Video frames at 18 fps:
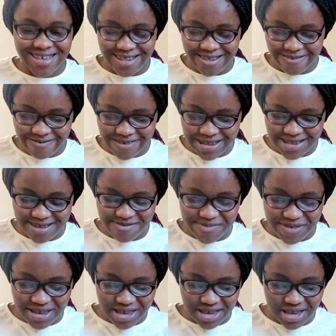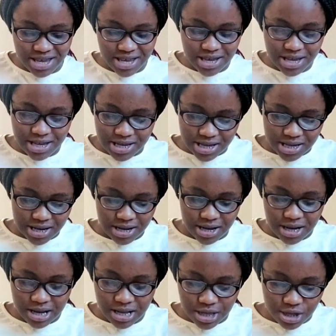recipe is
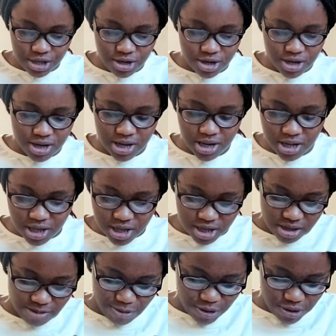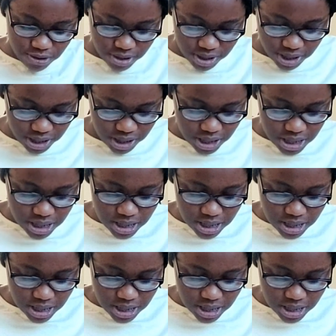a chocolate chip cookie,